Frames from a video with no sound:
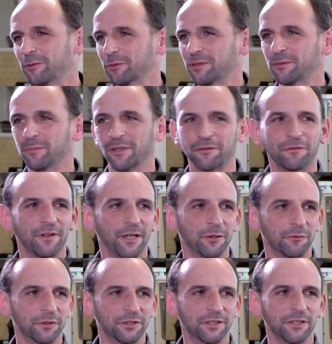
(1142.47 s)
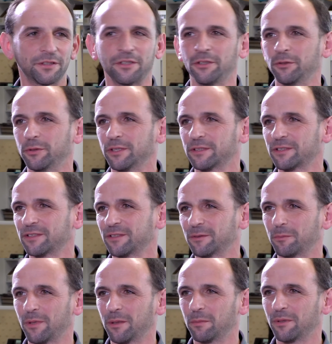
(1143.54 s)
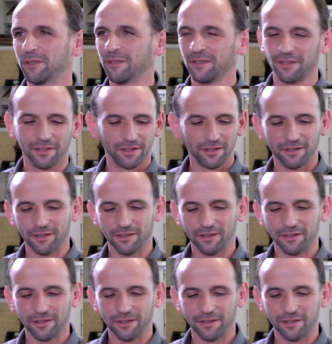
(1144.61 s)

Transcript: there was this big fight over 60 units in Maybell.